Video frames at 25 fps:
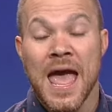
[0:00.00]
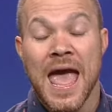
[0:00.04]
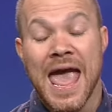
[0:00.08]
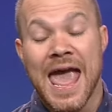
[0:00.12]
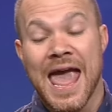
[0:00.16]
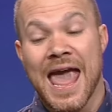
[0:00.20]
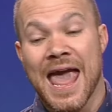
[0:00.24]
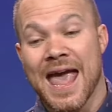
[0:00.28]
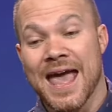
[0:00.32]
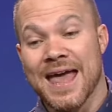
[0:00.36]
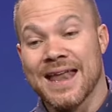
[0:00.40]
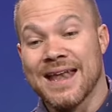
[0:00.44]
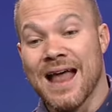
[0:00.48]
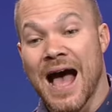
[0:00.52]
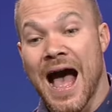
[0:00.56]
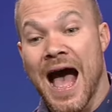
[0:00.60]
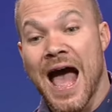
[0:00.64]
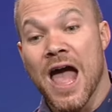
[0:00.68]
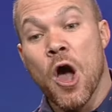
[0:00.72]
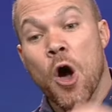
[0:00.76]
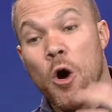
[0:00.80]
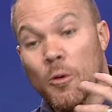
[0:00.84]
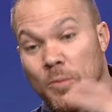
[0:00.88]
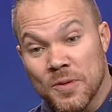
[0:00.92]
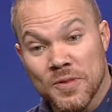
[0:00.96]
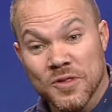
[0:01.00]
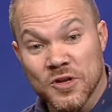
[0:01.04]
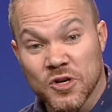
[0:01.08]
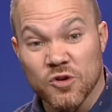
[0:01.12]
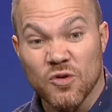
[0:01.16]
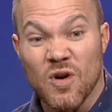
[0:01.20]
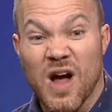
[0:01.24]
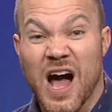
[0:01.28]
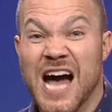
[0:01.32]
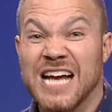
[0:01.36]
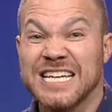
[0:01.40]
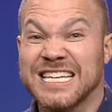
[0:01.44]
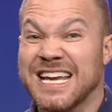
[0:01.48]
and I opened the
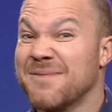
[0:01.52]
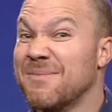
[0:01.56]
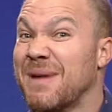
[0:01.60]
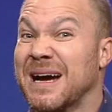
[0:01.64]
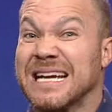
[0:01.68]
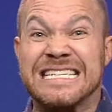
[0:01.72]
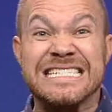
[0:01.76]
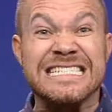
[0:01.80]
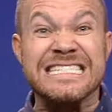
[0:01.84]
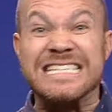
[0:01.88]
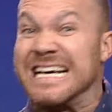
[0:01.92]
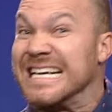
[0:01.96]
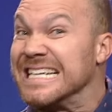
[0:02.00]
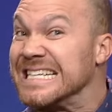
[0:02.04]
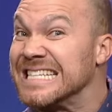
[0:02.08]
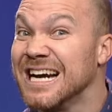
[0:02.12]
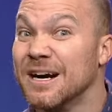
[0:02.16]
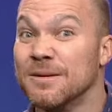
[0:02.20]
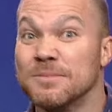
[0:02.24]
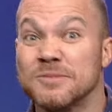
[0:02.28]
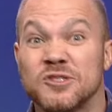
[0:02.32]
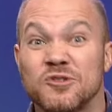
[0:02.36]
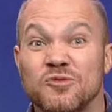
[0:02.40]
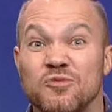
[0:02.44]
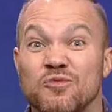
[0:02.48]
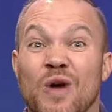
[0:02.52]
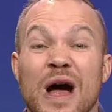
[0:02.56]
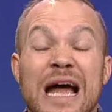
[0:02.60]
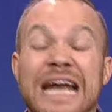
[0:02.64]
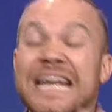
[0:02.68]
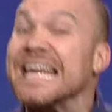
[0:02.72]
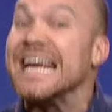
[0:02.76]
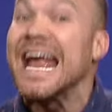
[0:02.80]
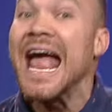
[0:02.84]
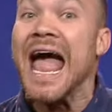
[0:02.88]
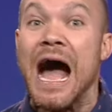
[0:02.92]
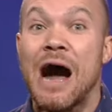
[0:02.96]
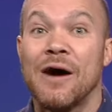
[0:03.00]
garage and my son comes
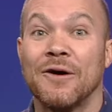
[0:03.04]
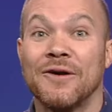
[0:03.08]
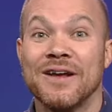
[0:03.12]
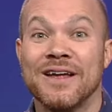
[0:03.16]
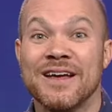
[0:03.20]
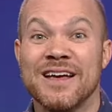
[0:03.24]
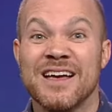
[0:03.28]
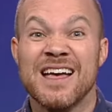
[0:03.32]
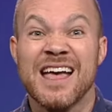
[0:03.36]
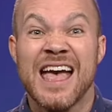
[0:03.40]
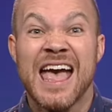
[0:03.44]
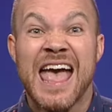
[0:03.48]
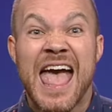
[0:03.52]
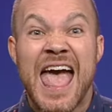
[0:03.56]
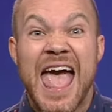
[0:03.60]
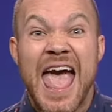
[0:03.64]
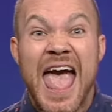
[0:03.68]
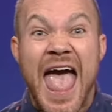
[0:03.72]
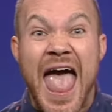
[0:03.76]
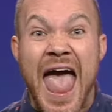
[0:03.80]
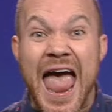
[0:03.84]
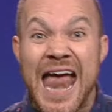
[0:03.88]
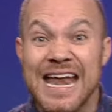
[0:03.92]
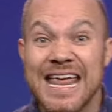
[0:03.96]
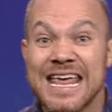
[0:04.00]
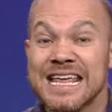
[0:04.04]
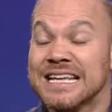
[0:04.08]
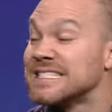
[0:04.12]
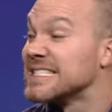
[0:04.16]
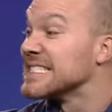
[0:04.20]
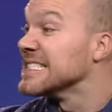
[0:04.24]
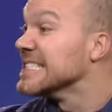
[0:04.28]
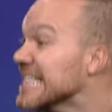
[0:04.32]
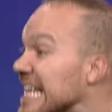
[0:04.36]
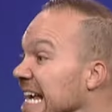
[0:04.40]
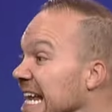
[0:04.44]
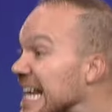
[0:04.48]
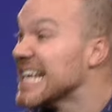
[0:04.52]
running out. And he
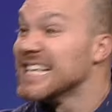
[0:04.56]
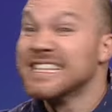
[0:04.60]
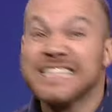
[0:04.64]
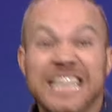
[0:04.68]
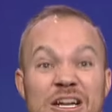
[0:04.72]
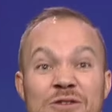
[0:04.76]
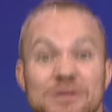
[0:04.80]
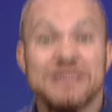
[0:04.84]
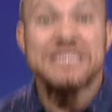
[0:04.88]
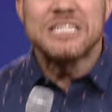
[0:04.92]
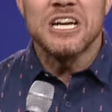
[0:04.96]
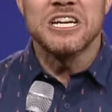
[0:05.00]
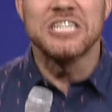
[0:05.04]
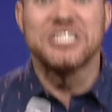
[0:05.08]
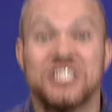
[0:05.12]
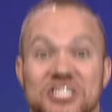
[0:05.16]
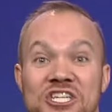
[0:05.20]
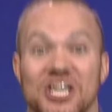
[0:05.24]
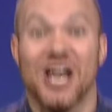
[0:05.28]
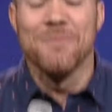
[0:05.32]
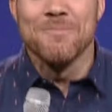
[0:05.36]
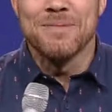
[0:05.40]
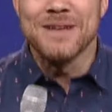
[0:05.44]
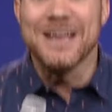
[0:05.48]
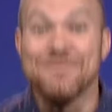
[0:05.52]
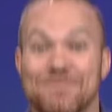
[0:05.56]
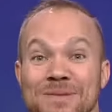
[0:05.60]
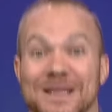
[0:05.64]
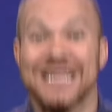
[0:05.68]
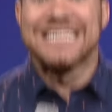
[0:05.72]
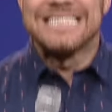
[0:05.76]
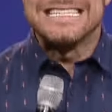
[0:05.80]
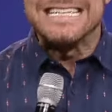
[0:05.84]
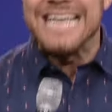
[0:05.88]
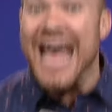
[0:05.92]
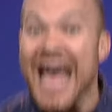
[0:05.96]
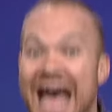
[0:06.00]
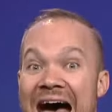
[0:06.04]
literally starts jumping in
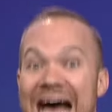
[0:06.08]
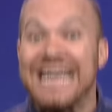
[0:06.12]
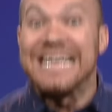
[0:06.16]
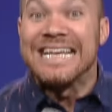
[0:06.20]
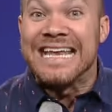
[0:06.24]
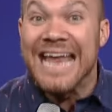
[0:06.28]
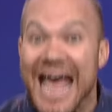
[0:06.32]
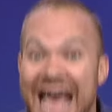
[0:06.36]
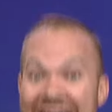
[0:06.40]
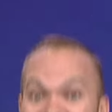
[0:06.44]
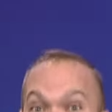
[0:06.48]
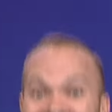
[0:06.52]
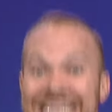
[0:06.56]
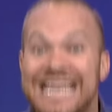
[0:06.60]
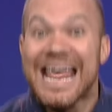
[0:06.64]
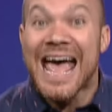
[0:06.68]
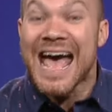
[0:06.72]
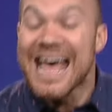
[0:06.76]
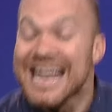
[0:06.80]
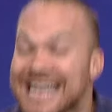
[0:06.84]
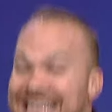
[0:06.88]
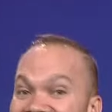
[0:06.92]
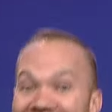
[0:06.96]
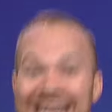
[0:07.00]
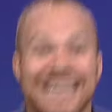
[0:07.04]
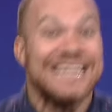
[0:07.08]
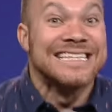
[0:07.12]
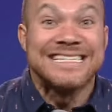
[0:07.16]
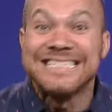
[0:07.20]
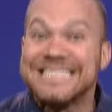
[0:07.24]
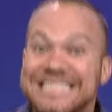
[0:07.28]
place. Dad, dad, dad, dad. He's